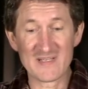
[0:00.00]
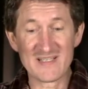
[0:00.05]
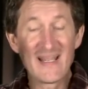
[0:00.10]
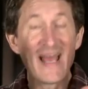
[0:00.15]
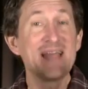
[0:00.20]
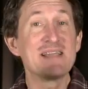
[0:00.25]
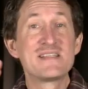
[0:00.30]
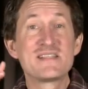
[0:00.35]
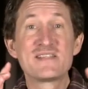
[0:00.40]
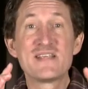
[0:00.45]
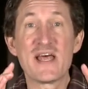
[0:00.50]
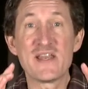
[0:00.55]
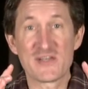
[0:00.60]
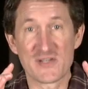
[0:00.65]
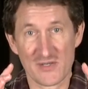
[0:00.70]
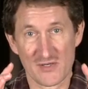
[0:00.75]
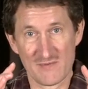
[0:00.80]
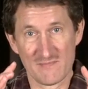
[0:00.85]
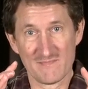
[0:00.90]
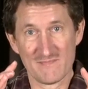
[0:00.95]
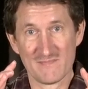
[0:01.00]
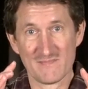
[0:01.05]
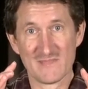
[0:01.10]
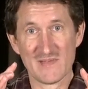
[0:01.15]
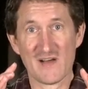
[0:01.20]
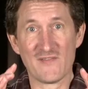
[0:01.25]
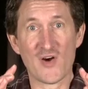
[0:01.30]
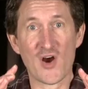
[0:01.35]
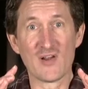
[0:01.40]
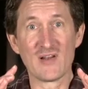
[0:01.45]
dead center
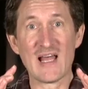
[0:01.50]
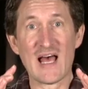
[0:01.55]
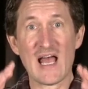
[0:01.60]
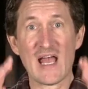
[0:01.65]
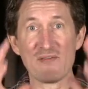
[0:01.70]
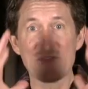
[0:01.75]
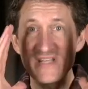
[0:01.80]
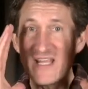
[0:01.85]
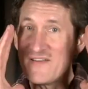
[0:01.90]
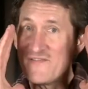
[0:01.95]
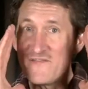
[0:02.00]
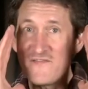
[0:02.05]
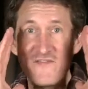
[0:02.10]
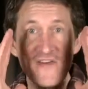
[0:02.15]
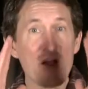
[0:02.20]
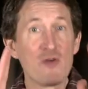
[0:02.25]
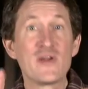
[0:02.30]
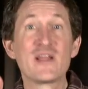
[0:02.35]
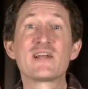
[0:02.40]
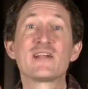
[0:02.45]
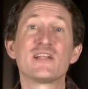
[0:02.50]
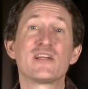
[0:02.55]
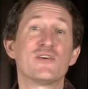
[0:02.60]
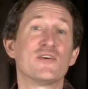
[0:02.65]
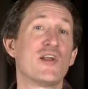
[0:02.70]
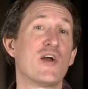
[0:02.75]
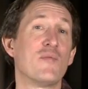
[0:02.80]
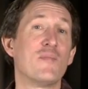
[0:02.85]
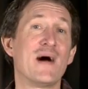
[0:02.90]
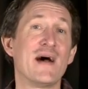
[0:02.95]
of our lives and very
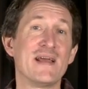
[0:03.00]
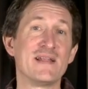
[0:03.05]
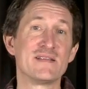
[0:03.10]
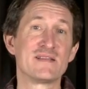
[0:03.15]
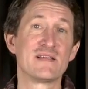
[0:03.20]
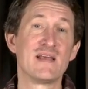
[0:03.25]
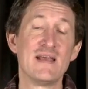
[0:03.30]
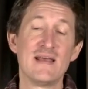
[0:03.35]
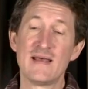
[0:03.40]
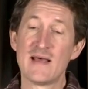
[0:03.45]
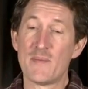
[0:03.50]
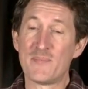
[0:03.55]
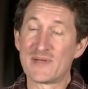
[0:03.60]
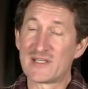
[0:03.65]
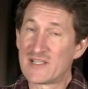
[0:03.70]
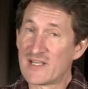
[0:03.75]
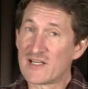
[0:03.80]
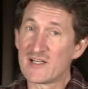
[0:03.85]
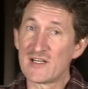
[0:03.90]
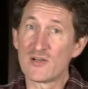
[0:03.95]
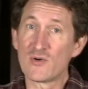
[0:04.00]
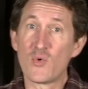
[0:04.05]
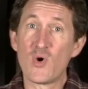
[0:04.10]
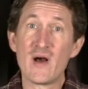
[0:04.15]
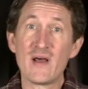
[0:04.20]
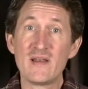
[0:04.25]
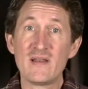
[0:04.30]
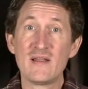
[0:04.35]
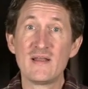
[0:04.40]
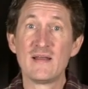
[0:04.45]
clear in our minds. A particular
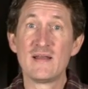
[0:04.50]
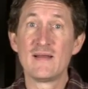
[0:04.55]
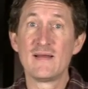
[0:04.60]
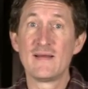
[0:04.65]
one,